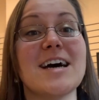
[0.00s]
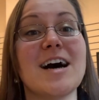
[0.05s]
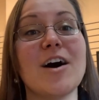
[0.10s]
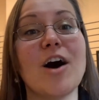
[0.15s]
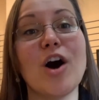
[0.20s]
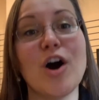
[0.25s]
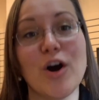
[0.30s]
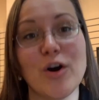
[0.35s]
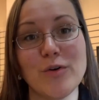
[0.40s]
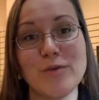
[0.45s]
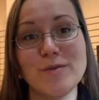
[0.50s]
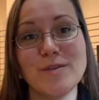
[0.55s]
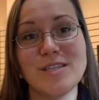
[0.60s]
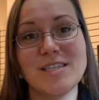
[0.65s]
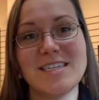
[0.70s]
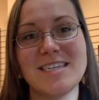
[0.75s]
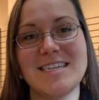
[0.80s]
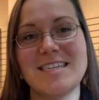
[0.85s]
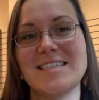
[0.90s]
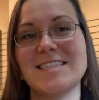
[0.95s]
a
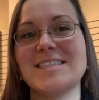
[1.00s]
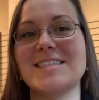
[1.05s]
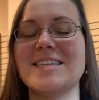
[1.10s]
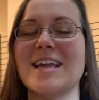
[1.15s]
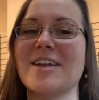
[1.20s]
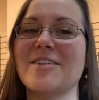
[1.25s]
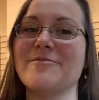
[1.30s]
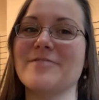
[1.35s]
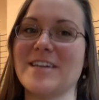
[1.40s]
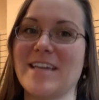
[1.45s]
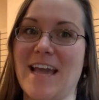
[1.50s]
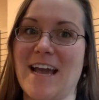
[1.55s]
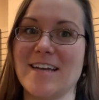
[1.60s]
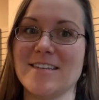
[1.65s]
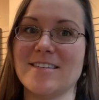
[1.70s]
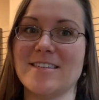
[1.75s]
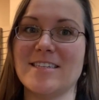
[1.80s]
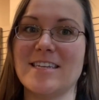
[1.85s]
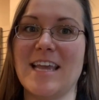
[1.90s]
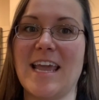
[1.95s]
host instead of a
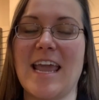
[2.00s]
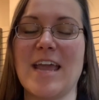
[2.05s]
guest.